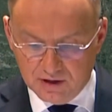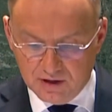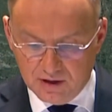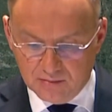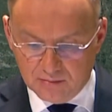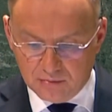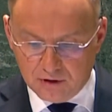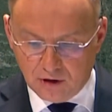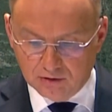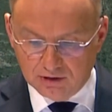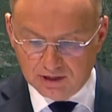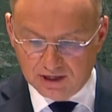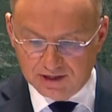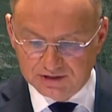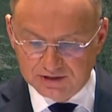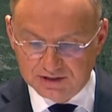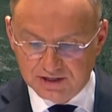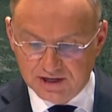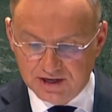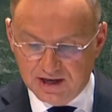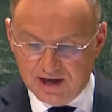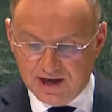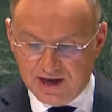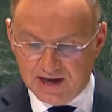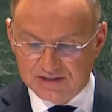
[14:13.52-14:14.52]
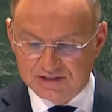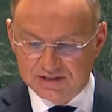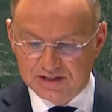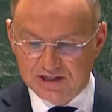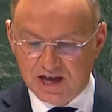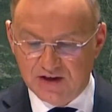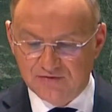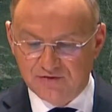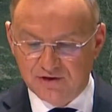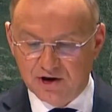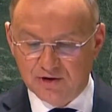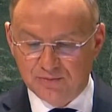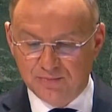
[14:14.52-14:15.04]
Poland has
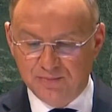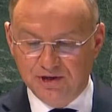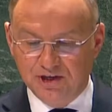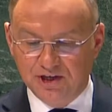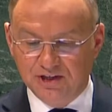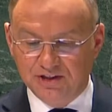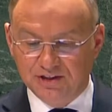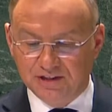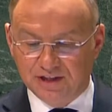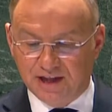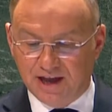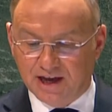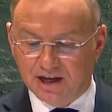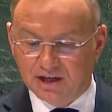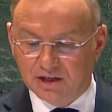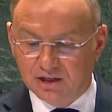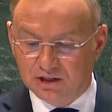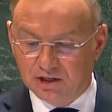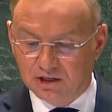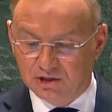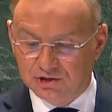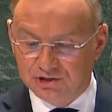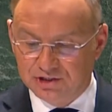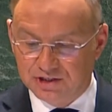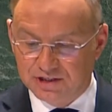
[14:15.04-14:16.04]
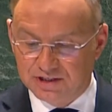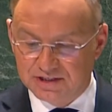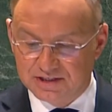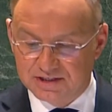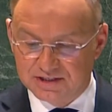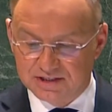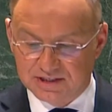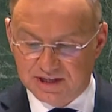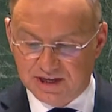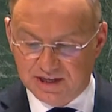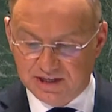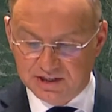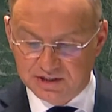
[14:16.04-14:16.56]
never been a colonial
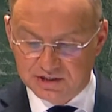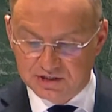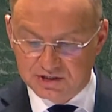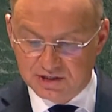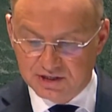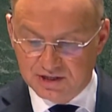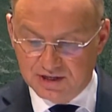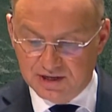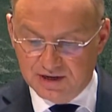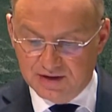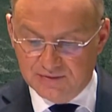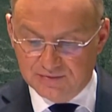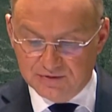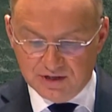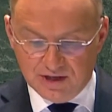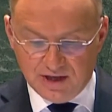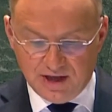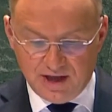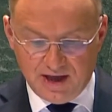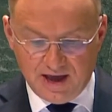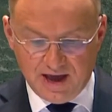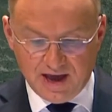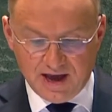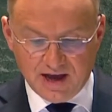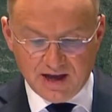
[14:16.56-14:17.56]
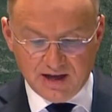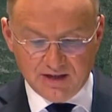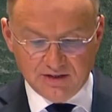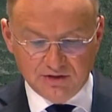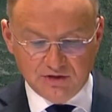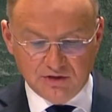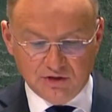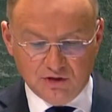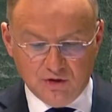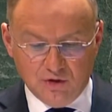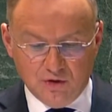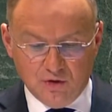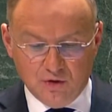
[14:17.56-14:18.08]
state, and
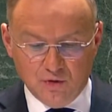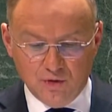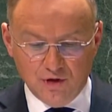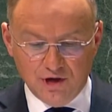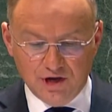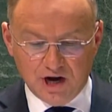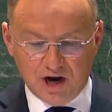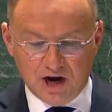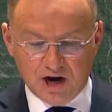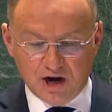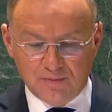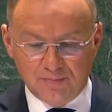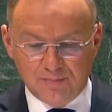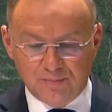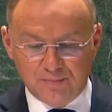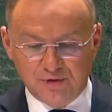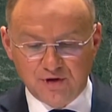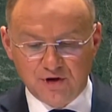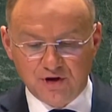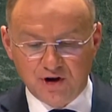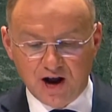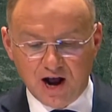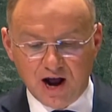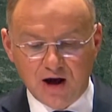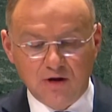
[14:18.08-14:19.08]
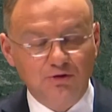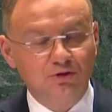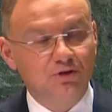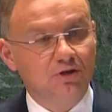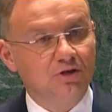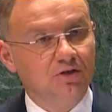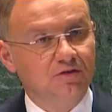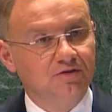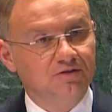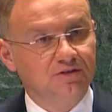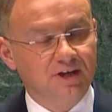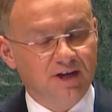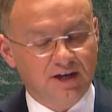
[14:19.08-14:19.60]
we are proud
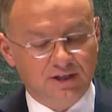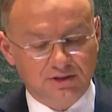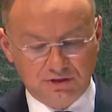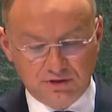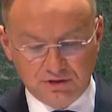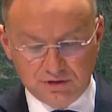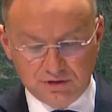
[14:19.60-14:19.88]
of that.